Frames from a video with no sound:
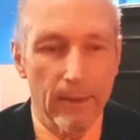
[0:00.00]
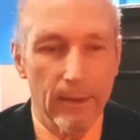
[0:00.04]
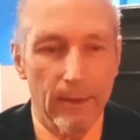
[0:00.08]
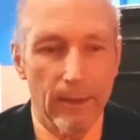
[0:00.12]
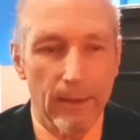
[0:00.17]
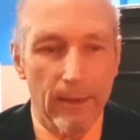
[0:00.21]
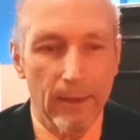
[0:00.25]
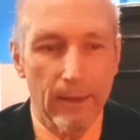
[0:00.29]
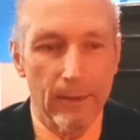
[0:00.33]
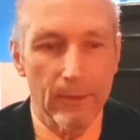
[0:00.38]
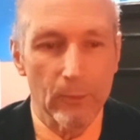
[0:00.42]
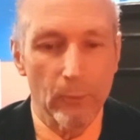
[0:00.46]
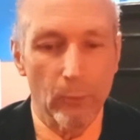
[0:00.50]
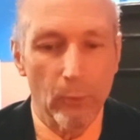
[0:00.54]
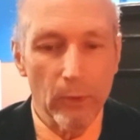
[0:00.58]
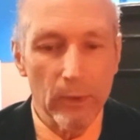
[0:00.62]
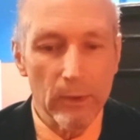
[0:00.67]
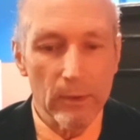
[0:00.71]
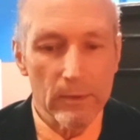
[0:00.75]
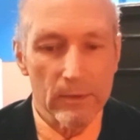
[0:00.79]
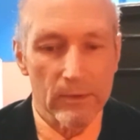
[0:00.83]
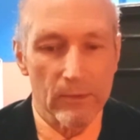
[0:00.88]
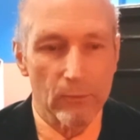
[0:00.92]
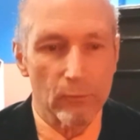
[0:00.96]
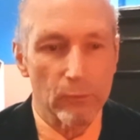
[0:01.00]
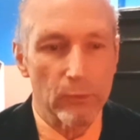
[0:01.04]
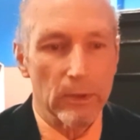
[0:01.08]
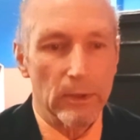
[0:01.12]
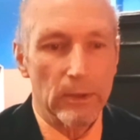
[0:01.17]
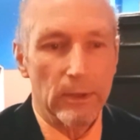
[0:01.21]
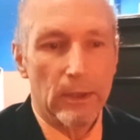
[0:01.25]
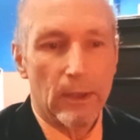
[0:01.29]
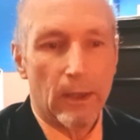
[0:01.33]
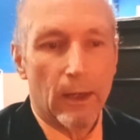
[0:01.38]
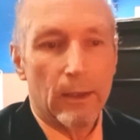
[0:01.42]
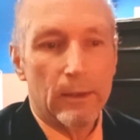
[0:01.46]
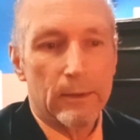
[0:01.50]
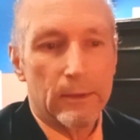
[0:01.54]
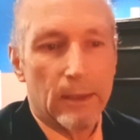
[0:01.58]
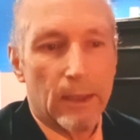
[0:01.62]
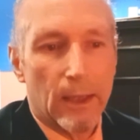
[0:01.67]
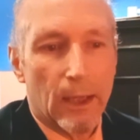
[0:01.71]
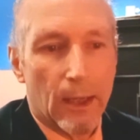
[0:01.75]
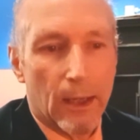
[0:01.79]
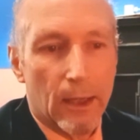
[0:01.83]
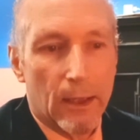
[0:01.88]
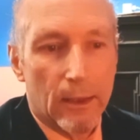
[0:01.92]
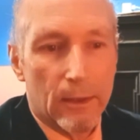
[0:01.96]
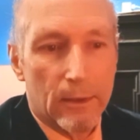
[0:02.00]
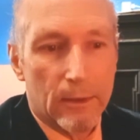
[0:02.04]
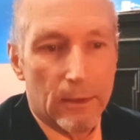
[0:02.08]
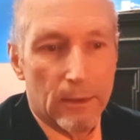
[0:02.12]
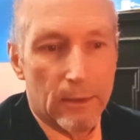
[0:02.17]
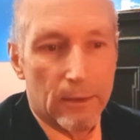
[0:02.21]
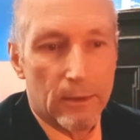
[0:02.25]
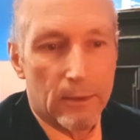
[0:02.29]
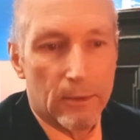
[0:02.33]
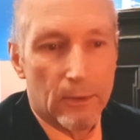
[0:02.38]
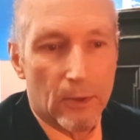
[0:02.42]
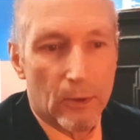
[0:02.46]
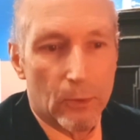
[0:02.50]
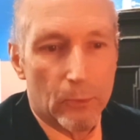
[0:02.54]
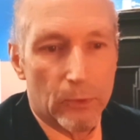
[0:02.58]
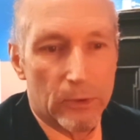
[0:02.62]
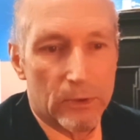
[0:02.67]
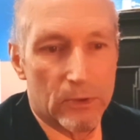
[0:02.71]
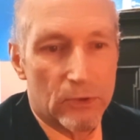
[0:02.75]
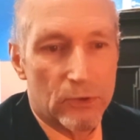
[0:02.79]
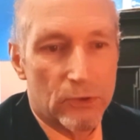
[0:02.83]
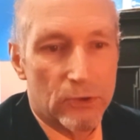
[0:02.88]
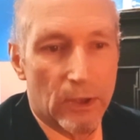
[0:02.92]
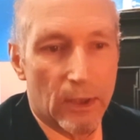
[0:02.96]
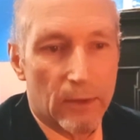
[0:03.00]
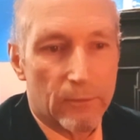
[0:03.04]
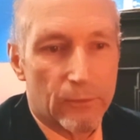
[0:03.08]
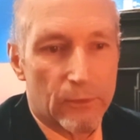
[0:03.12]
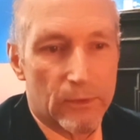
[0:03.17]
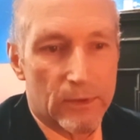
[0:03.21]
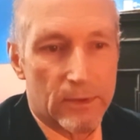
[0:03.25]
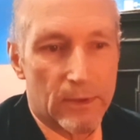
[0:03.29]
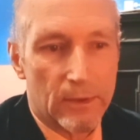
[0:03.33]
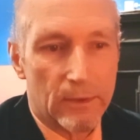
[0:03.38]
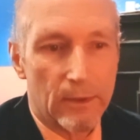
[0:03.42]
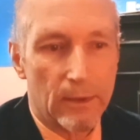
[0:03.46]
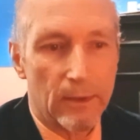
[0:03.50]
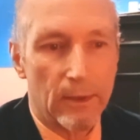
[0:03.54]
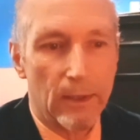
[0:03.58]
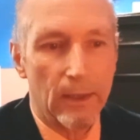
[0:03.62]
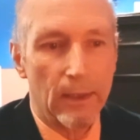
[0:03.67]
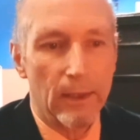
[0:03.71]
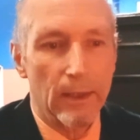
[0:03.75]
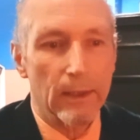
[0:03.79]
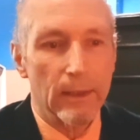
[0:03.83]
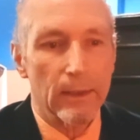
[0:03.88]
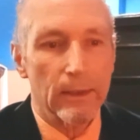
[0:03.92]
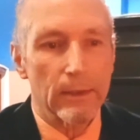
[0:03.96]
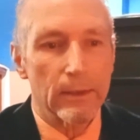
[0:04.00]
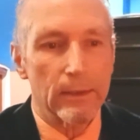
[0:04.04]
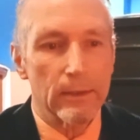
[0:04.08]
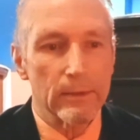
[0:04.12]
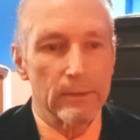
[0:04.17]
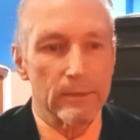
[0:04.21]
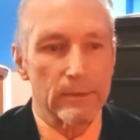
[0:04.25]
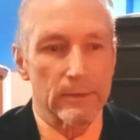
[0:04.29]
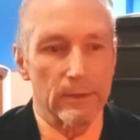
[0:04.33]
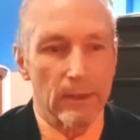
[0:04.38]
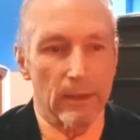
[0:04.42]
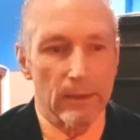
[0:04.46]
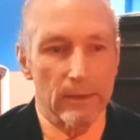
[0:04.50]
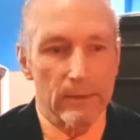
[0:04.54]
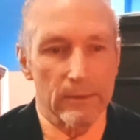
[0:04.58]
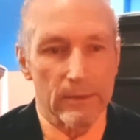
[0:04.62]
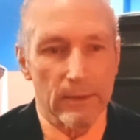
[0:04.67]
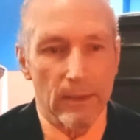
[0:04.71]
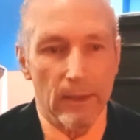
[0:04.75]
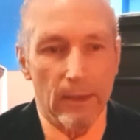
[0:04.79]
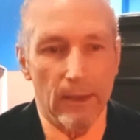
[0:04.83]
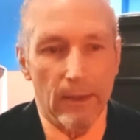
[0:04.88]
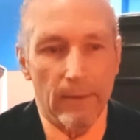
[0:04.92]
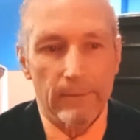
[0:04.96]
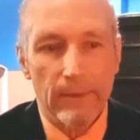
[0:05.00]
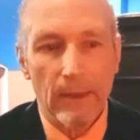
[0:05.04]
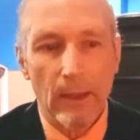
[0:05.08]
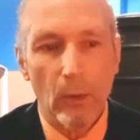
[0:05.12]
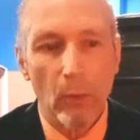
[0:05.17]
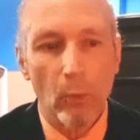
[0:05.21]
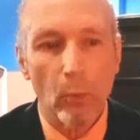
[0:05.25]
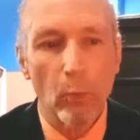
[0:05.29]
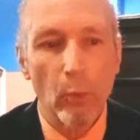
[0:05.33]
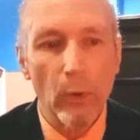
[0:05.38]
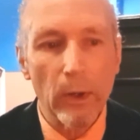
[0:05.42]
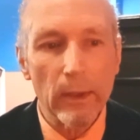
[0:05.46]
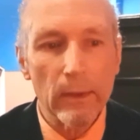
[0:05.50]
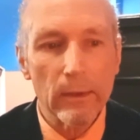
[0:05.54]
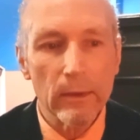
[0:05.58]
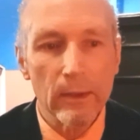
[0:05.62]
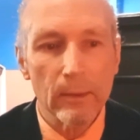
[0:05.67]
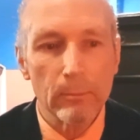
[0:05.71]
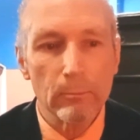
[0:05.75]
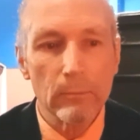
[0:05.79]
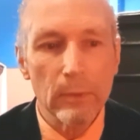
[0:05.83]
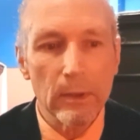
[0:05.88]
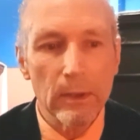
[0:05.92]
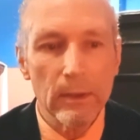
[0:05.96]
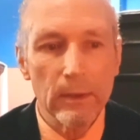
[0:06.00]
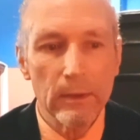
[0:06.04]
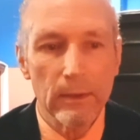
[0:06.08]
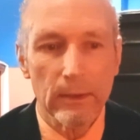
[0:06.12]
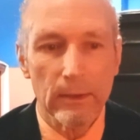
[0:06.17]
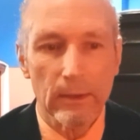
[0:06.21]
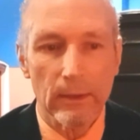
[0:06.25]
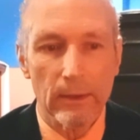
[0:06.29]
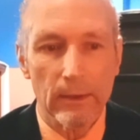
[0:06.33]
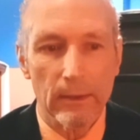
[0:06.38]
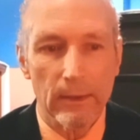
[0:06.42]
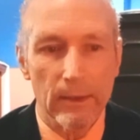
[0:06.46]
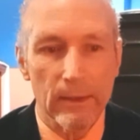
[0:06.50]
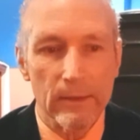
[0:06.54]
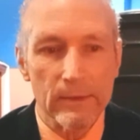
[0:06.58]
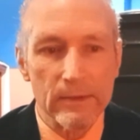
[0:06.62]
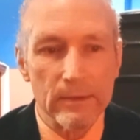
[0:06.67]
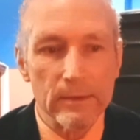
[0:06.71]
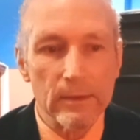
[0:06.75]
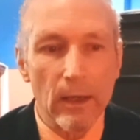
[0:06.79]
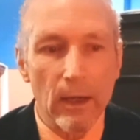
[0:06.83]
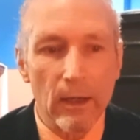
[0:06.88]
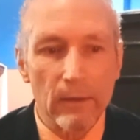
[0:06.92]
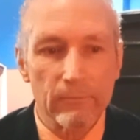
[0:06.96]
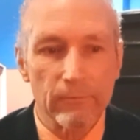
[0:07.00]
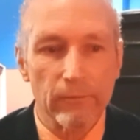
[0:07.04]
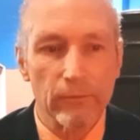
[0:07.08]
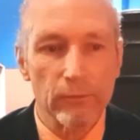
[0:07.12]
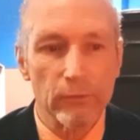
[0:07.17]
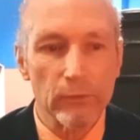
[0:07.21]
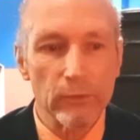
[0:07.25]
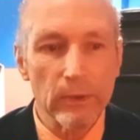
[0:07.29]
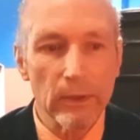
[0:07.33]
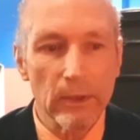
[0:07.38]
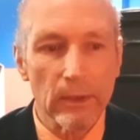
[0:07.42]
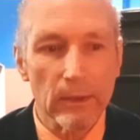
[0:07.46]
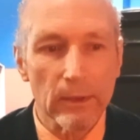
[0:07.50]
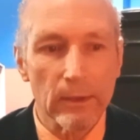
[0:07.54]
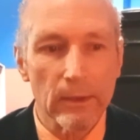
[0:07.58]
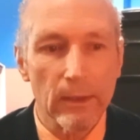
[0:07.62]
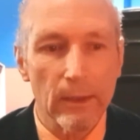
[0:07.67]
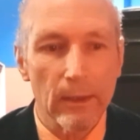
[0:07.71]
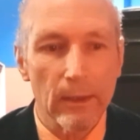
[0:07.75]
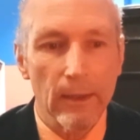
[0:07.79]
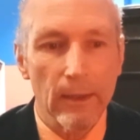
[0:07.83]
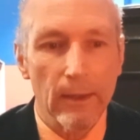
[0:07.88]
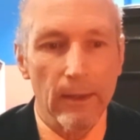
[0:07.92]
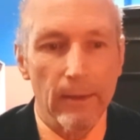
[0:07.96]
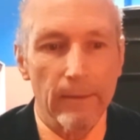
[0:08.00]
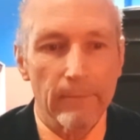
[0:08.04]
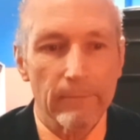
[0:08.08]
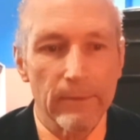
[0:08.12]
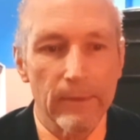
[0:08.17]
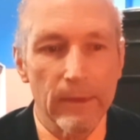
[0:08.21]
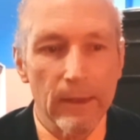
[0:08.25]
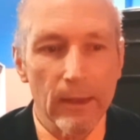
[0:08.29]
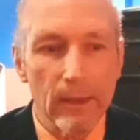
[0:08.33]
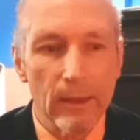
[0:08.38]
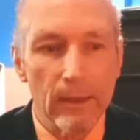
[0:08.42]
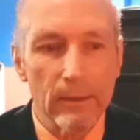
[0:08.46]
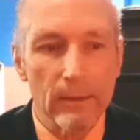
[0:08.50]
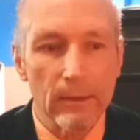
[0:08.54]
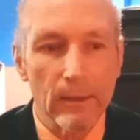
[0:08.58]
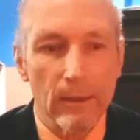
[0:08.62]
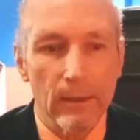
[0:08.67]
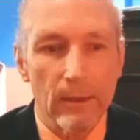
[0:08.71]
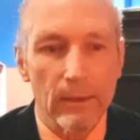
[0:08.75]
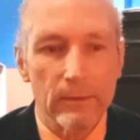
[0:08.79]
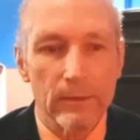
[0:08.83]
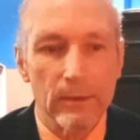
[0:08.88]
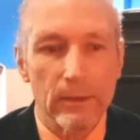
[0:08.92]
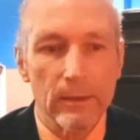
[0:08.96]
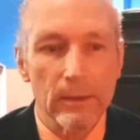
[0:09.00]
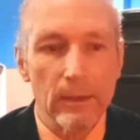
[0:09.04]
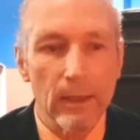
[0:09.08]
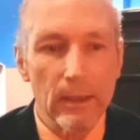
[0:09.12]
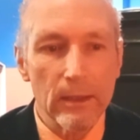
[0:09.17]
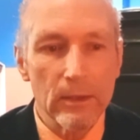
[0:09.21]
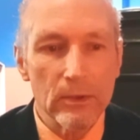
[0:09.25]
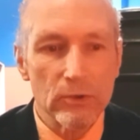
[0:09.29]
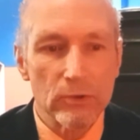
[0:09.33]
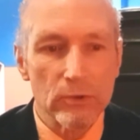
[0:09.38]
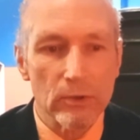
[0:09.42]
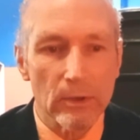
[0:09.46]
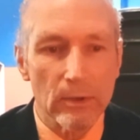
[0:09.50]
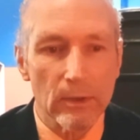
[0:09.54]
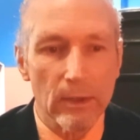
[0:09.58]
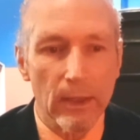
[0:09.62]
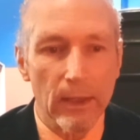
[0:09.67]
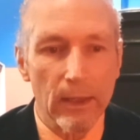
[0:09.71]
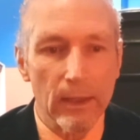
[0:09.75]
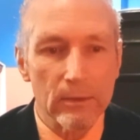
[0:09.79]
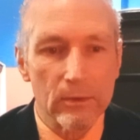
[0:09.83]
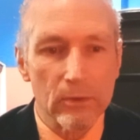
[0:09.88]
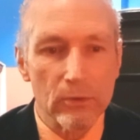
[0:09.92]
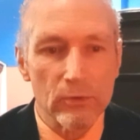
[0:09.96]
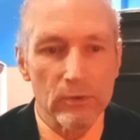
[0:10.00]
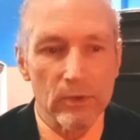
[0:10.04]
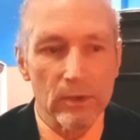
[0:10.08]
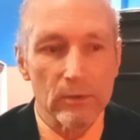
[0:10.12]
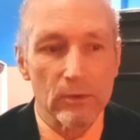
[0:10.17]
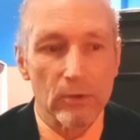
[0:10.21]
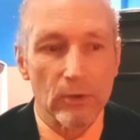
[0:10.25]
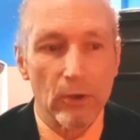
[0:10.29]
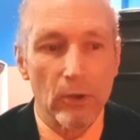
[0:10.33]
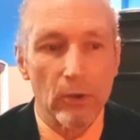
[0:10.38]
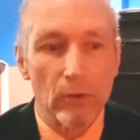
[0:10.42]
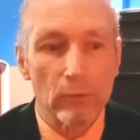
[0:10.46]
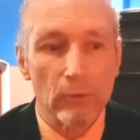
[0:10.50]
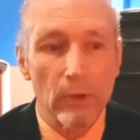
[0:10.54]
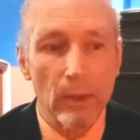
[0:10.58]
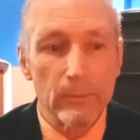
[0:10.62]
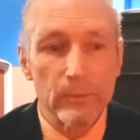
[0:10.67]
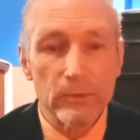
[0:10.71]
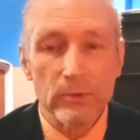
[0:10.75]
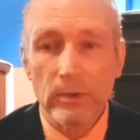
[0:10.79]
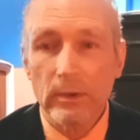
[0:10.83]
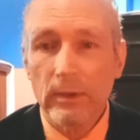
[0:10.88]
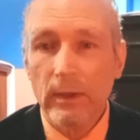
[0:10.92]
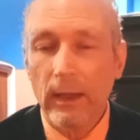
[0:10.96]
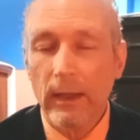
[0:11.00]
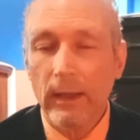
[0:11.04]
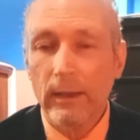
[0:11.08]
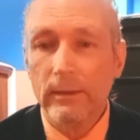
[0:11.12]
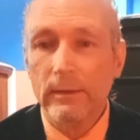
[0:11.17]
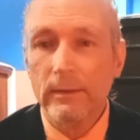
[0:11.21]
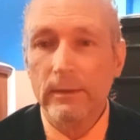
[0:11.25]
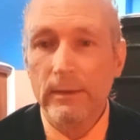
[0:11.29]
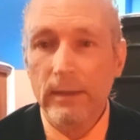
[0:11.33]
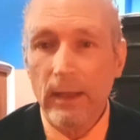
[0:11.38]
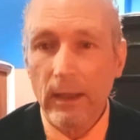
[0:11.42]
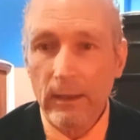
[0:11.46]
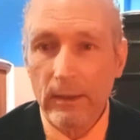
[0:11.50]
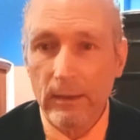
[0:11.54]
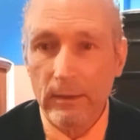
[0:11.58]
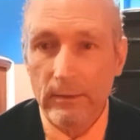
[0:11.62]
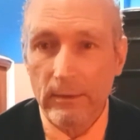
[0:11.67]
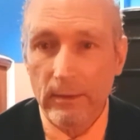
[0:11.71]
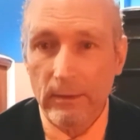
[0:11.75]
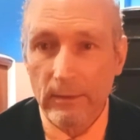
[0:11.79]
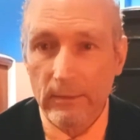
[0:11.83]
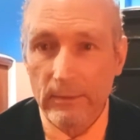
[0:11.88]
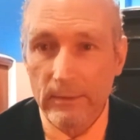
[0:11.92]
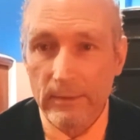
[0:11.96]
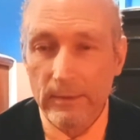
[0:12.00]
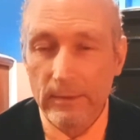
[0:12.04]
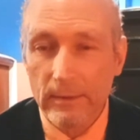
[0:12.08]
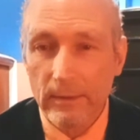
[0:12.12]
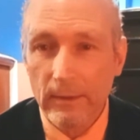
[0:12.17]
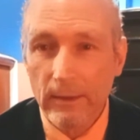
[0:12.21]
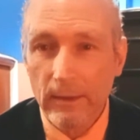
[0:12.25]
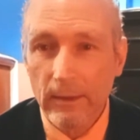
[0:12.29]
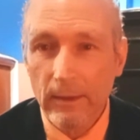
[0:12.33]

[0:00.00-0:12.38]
And what is really uncanny here with Jefferson, he says that when the media is not free, then the nation enters into corruption and decadence.